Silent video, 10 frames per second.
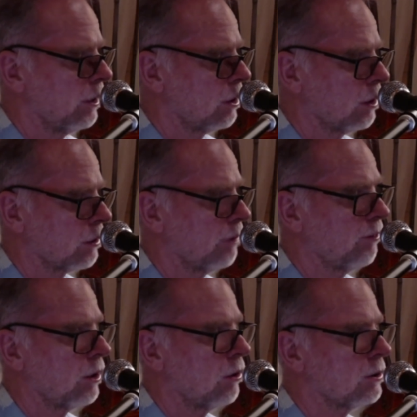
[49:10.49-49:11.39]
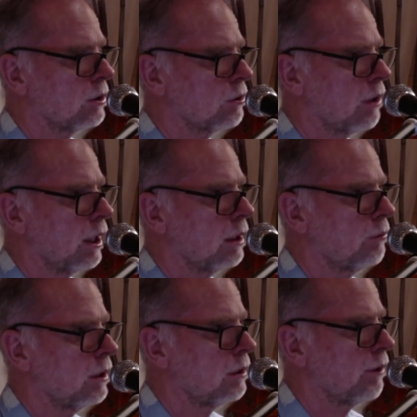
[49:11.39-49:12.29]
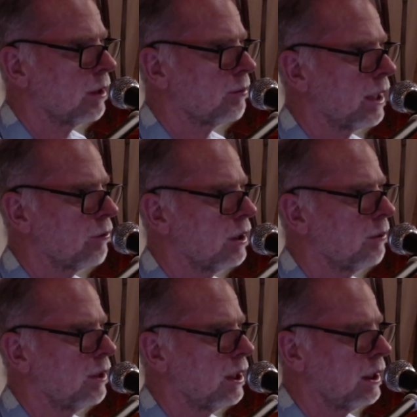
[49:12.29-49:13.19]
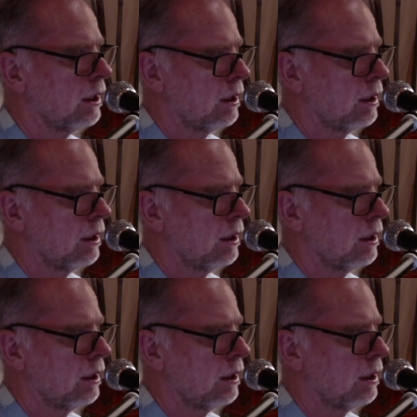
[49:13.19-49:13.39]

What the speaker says: got very concentrated. We developed equanimity.